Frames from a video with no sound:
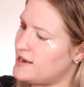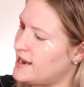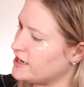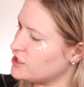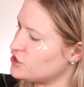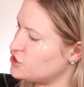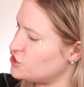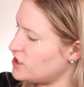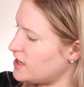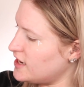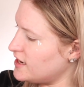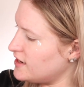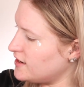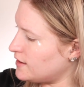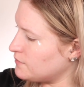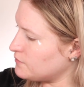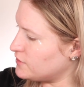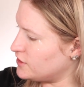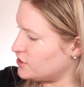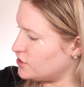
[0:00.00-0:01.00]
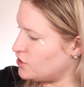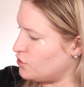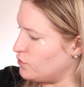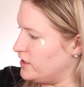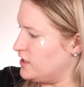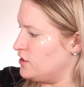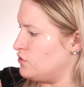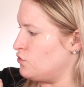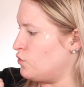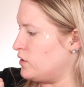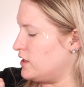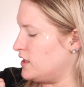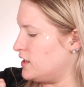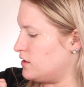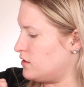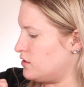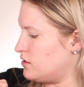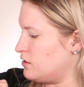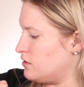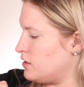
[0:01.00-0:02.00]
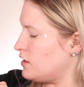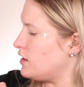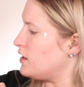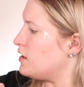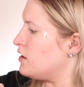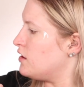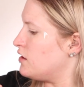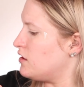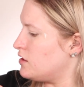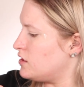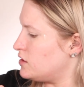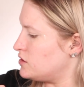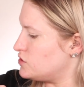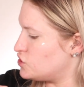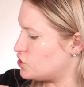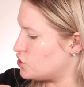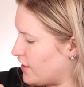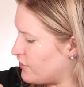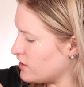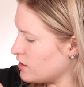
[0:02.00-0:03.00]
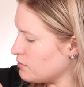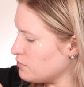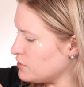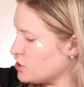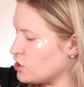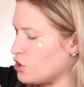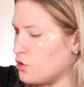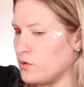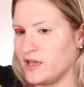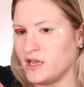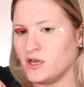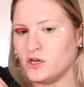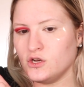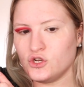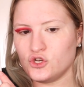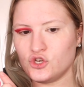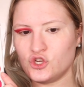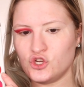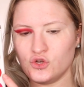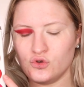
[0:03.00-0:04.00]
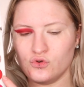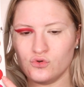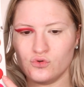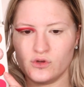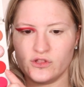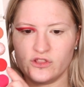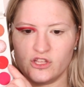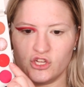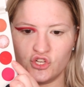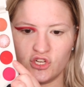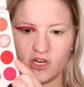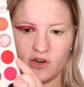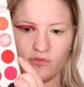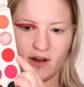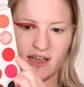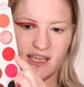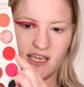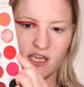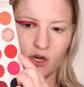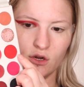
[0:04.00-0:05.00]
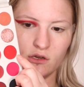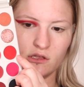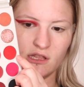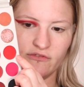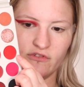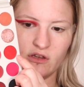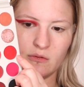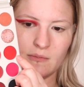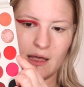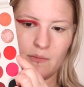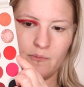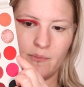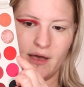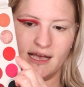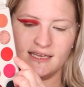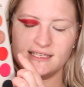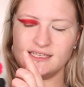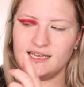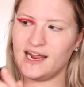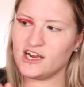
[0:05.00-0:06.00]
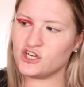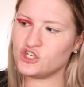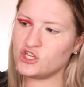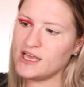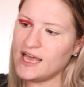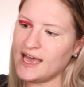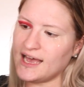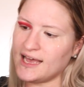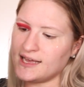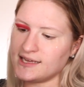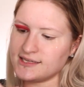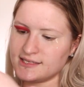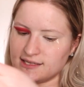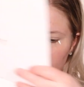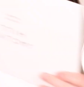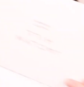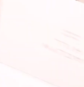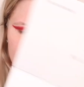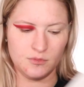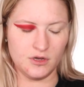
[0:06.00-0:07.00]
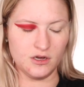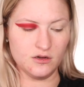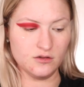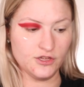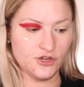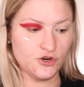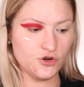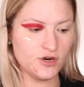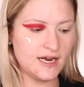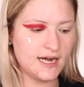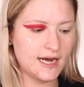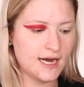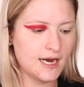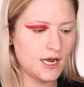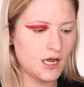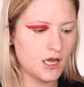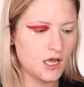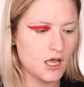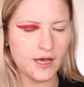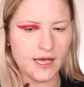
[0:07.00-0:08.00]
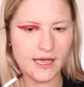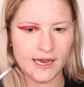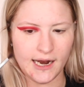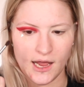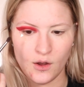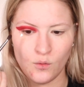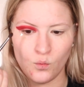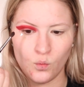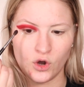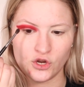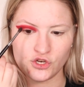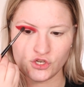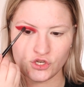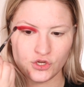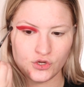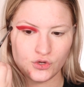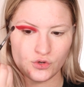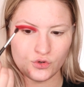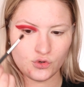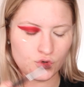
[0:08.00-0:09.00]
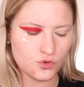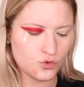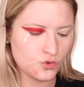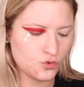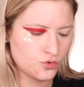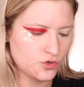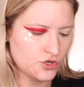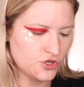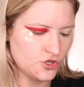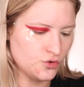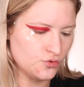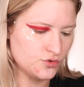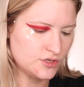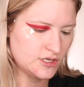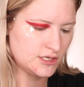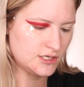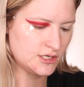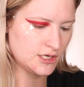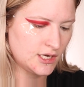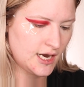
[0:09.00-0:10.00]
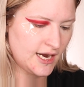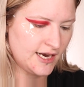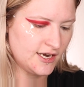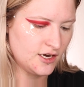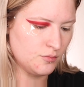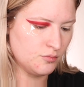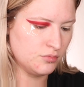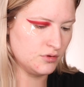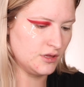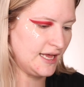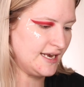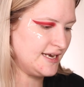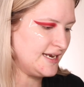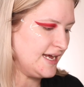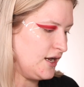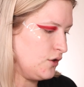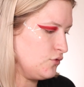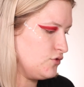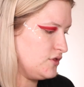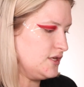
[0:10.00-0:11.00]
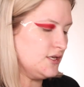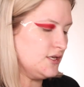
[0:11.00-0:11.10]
next shade I'm gonna go in with is, I think I'm gonna go in to this shade right here, Living My Best. It actually has some glitter in it, but I want to use it to kind of blend out